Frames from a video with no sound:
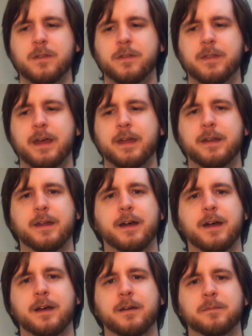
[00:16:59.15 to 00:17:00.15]
then,
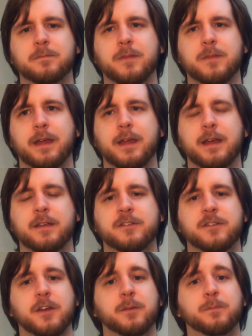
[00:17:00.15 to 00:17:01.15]
uh, I guess,
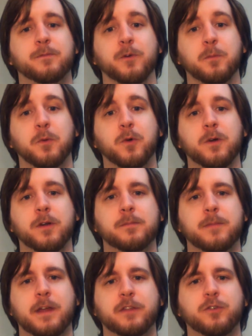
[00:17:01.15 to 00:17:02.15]
sub for more
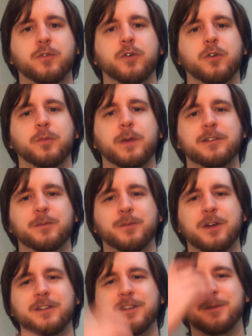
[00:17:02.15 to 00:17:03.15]
Magical Girl Raising
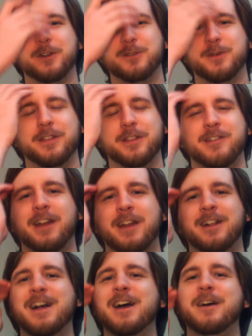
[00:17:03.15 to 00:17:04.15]
Project much around the
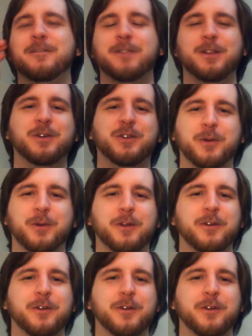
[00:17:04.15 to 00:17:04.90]
channel. Follow on Twitter